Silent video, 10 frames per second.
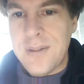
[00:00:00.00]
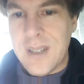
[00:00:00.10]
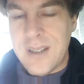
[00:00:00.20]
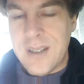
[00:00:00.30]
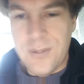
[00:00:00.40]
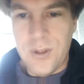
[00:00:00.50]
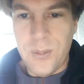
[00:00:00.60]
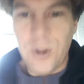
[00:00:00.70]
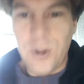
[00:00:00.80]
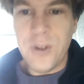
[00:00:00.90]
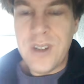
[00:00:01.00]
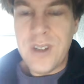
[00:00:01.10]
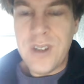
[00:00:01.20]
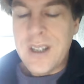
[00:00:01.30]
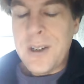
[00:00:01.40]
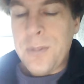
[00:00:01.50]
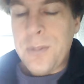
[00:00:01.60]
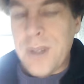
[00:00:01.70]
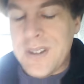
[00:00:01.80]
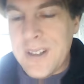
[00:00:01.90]
and for the world,
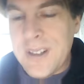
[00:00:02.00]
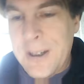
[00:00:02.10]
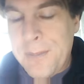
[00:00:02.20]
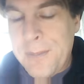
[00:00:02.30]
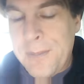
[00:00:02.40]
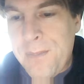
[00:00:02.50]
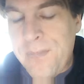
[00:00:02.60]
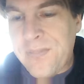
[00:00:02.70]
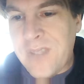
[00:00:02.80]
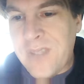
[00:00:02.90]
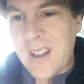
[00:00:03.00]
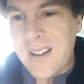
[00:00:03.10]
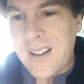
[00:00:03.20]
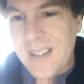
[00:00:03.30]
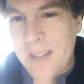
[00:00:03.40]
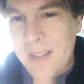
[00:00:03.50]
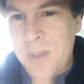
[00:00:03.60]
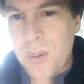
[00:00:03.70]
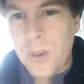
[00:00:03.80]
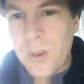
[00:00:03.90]
but then
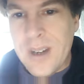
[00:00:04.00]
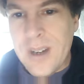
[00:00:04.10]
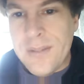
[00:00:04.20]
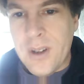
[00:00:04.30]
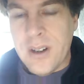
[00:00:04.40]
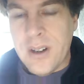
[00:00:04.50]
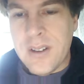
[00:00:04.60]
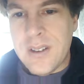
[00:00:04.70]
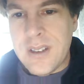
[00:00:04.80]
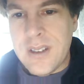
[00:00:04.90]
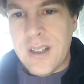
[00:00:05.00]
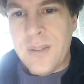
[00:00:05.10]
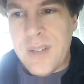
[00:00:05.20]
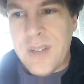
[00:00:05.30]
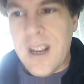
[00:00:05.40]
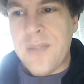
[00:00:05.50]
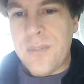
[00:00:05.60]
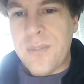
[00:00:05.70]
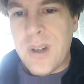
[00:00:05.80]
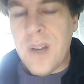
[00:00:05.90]
people want to have fun. They have
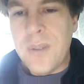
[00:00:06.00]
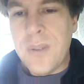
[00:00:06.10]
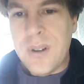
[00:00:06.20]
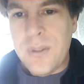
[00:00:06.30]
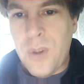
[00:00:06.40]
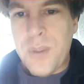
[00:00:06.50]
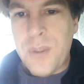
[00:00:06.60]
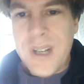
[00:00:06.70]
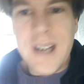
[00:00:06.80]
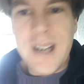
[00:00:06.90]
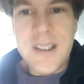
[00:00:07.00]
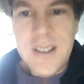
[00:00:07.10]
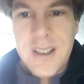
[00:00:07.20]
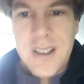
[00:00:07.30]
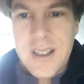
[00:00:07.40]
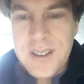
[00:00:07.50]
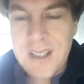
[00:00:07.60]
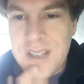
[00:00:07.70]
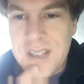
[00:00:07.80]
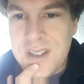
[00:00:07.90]
become more benign in the
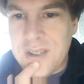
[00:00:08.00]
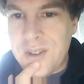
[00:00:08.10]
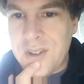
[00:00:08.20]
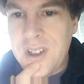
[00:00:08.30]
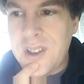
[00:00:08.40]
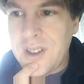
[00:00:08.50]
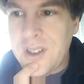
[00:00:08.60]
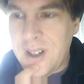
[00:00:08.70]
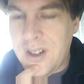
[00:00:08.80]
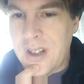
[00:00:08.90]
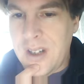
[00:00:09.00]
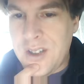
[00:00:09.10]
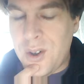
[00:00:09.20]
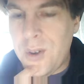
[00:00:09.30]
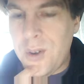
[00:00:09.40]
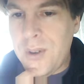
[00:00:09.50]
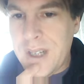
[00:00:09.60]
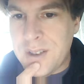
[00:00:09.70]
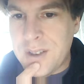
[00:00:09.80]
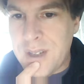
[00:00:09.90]
last century as a whole,
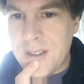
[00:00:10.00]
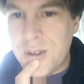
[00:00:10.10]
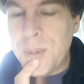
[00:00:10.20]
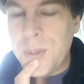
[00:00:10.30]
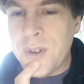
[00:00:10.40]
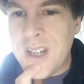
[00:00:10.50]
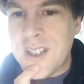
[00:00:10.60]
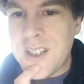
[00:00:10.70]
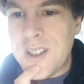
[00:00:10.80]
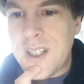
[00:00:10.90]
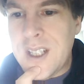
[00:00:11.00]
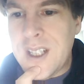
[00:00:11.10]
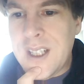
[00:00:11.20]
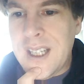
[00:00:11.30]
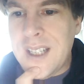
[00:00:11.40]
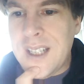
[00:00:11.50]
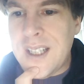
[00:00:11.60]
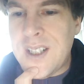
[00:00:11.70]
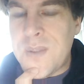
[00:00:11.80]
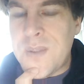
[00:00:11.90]
as a human race, and they
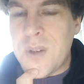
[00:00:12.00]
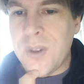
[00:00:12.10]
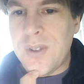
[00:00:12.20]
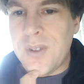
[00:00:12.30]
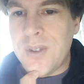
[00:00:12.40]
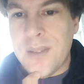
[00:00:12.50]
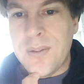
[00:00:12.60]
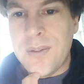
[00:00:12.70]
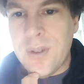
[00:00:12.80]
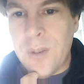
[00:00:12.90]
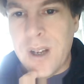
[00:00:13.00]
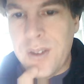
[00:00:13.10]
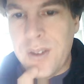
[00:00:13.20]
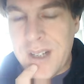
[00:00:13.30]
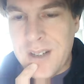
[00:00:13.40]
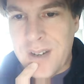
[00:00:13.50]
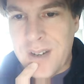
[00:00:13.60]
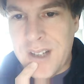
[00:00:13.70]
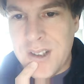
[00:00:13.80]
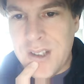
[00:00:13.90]
simply want to have wealth and
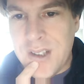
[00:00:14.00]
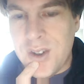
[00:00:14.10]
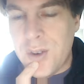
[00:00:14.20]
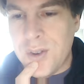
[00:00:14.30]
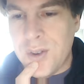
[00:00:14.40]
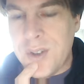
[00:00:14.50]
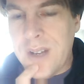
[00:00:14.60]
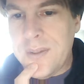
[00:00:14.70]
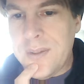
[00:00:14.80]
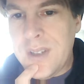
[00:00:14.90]
interaction and social stuff,